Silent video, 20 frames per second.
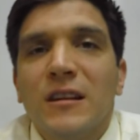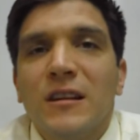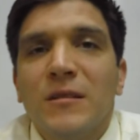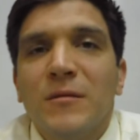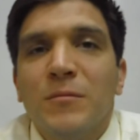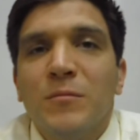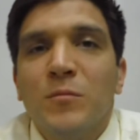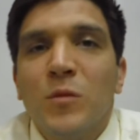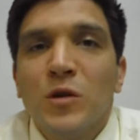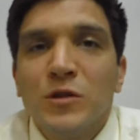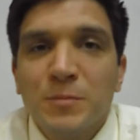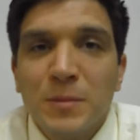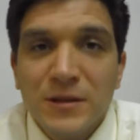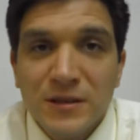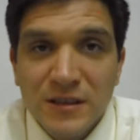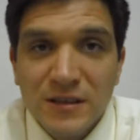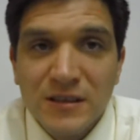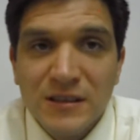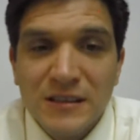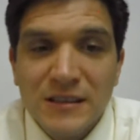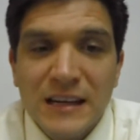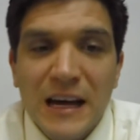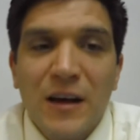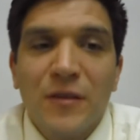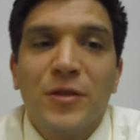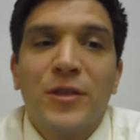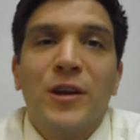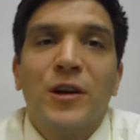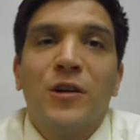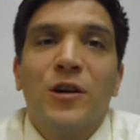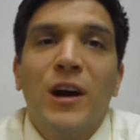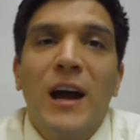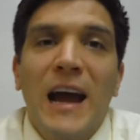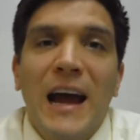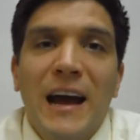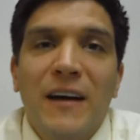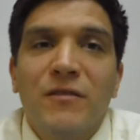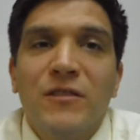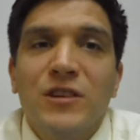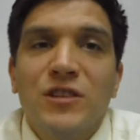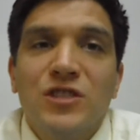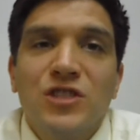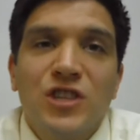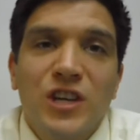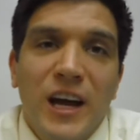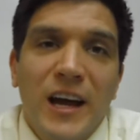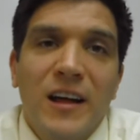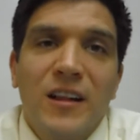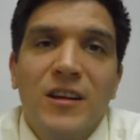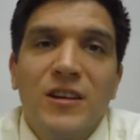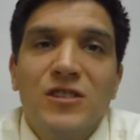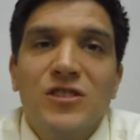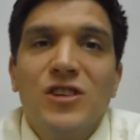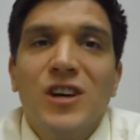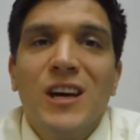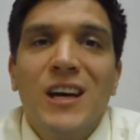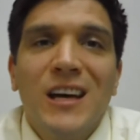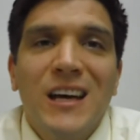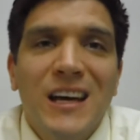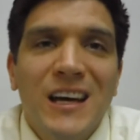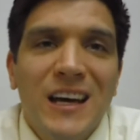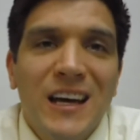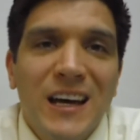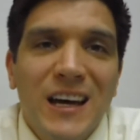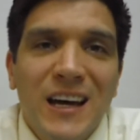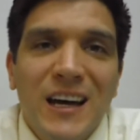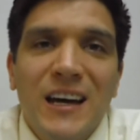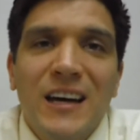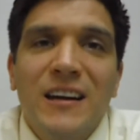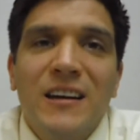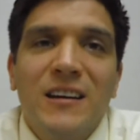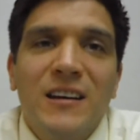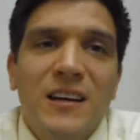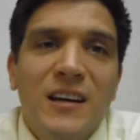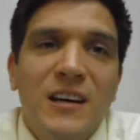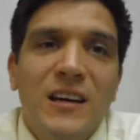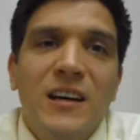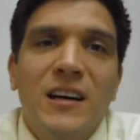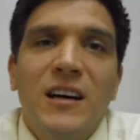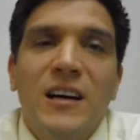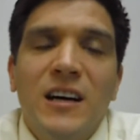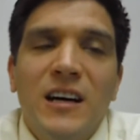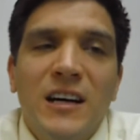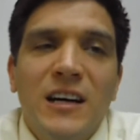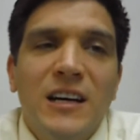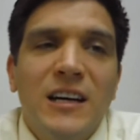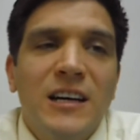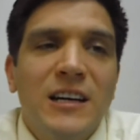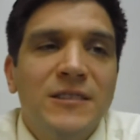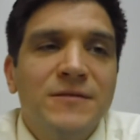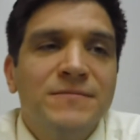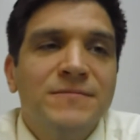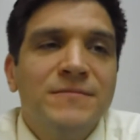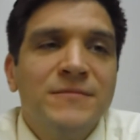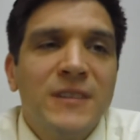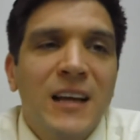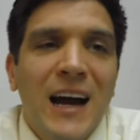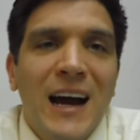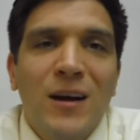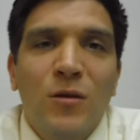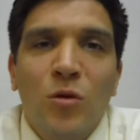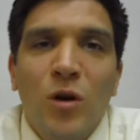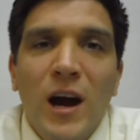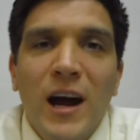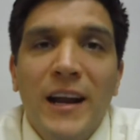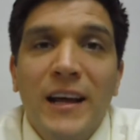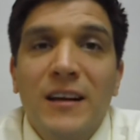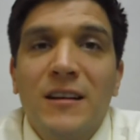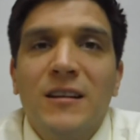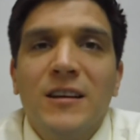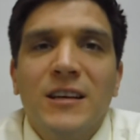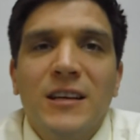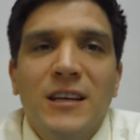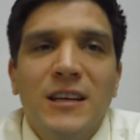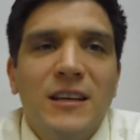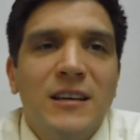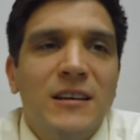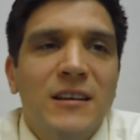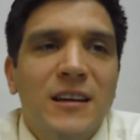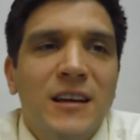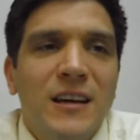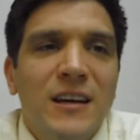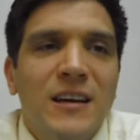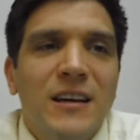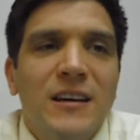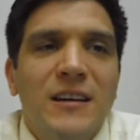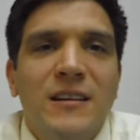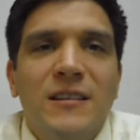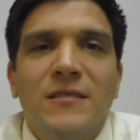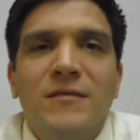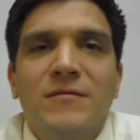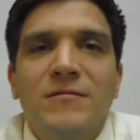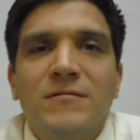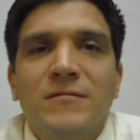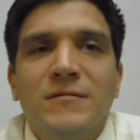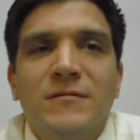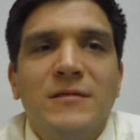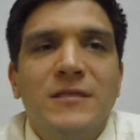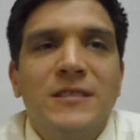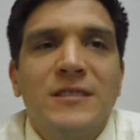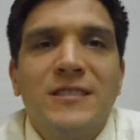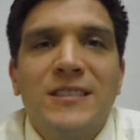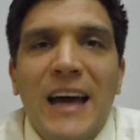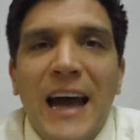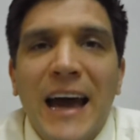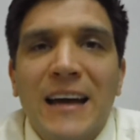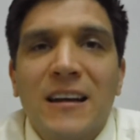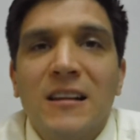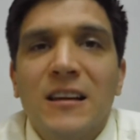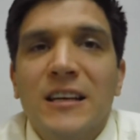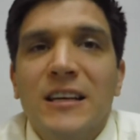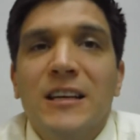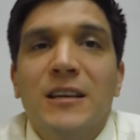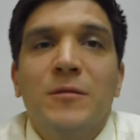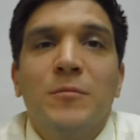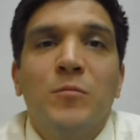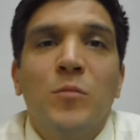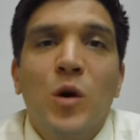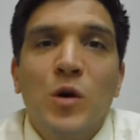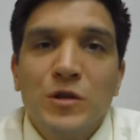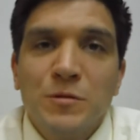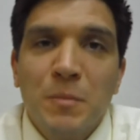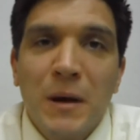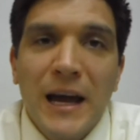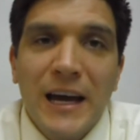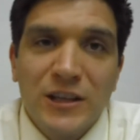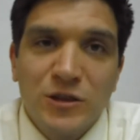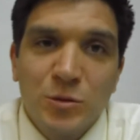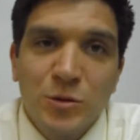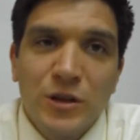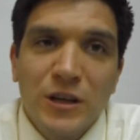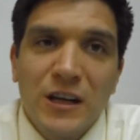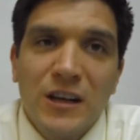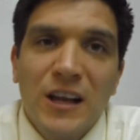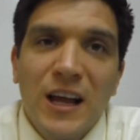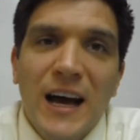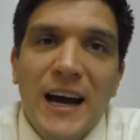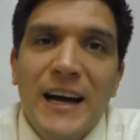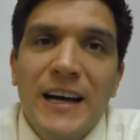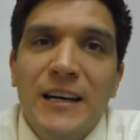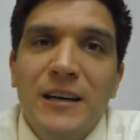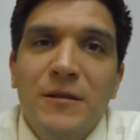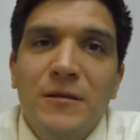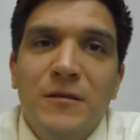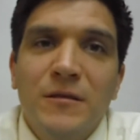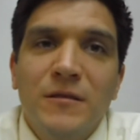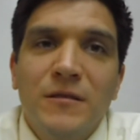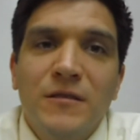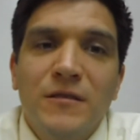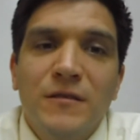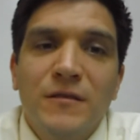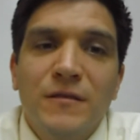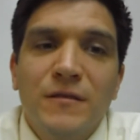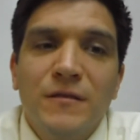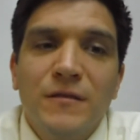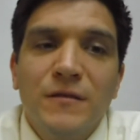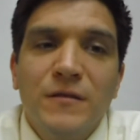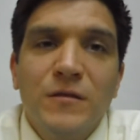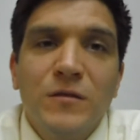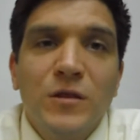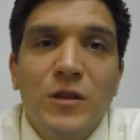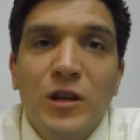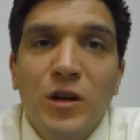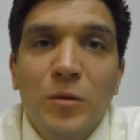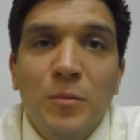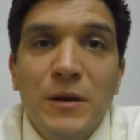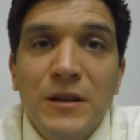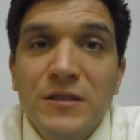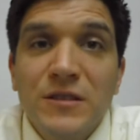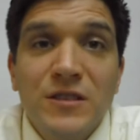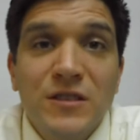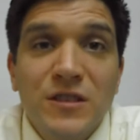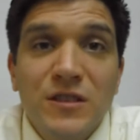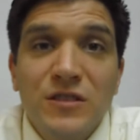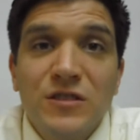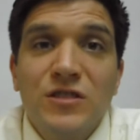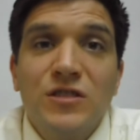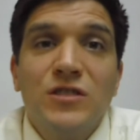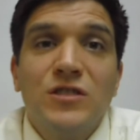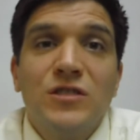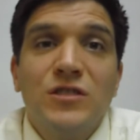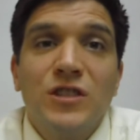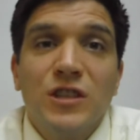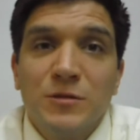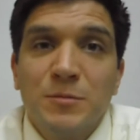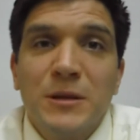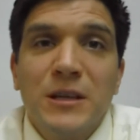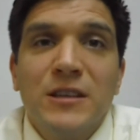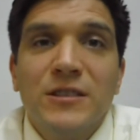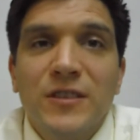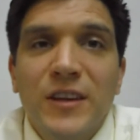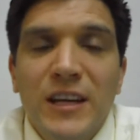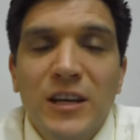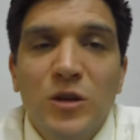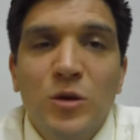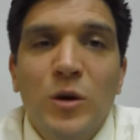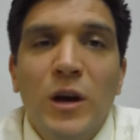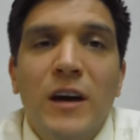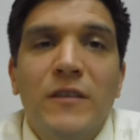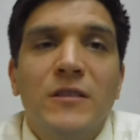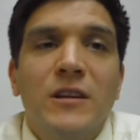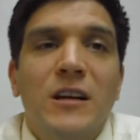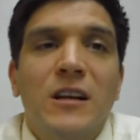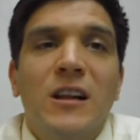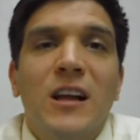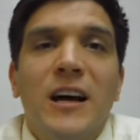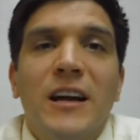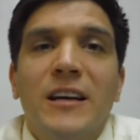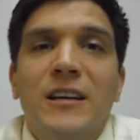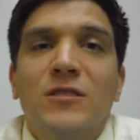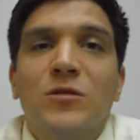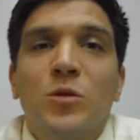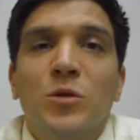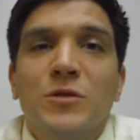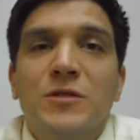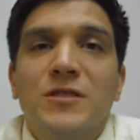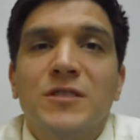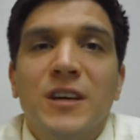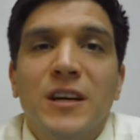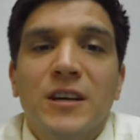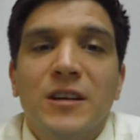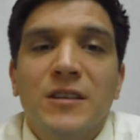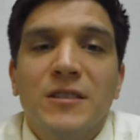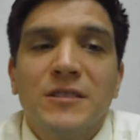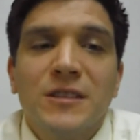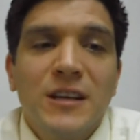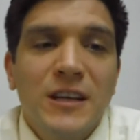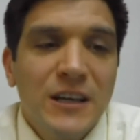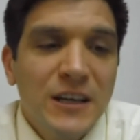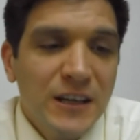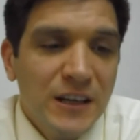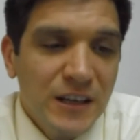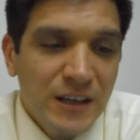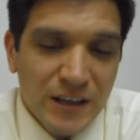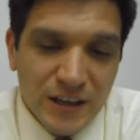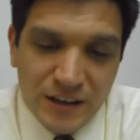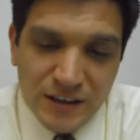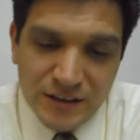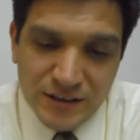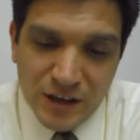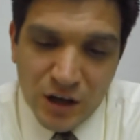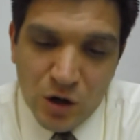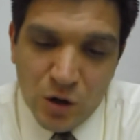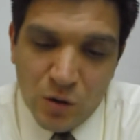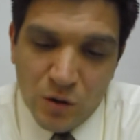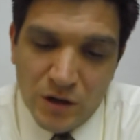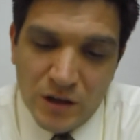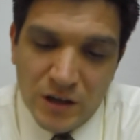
most businesses out there have this challenge, and ironically and sadly, most banks will decline businesses just because they do have declining gross sales. So